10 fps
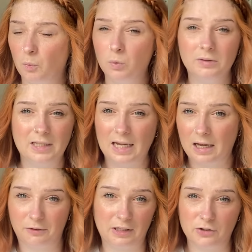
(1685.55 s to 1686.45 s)
we'll see
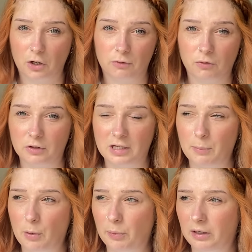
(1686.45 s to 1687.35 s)
how things go through the
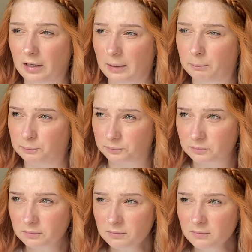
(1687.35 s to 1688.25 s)
summer but um
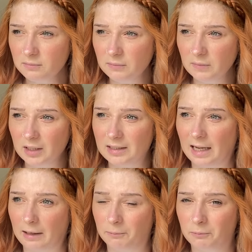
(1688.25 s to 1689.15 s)

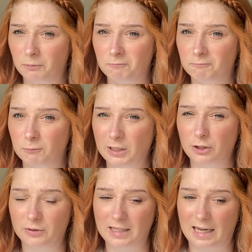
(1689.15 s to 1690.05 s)
yeah we
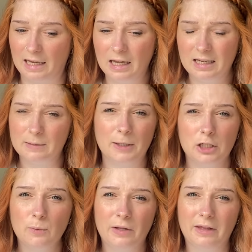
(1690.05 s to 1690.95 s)
shall see,
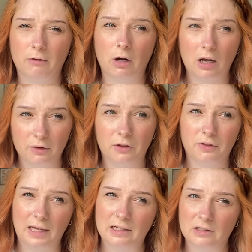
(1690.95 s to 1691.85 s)
especially when there are other
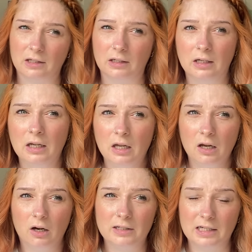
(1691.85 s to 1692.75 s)
things that
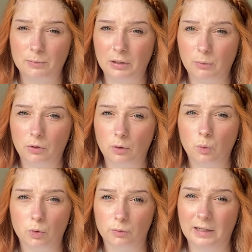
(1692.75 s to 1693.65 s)
I desperately want
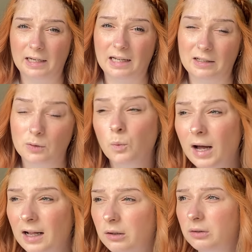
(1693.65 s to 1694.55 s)
to order in as
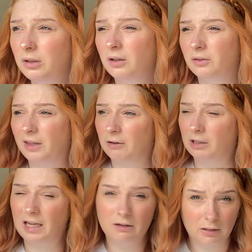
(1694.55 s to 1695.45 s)
well. There
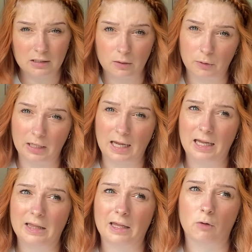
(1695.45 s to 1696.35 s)
are key rings I want to get
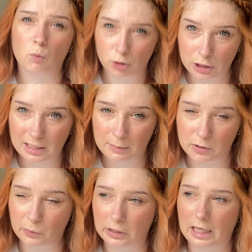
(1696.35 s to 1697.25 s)
in, there are washi
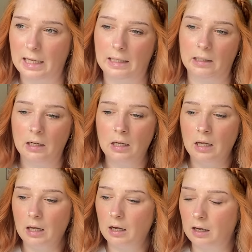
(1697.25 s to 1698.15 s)
tapes I want to get in,
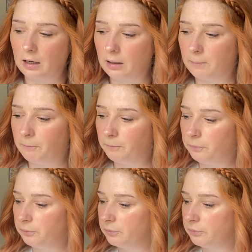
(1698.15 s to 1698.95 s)
um,